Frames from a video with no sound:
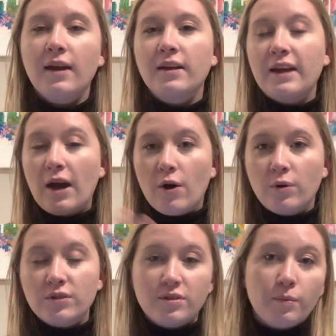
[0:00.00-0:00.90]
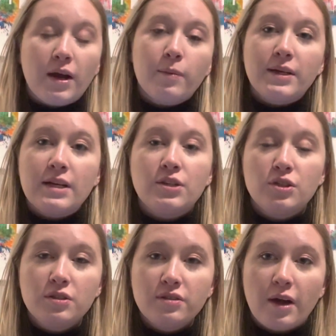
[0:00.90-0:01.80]
Now, some
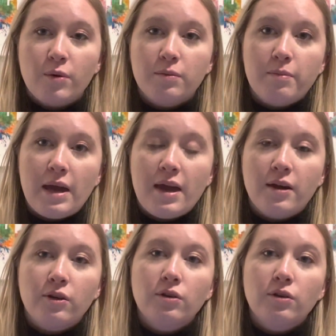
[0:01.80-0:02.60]
recommendations I would make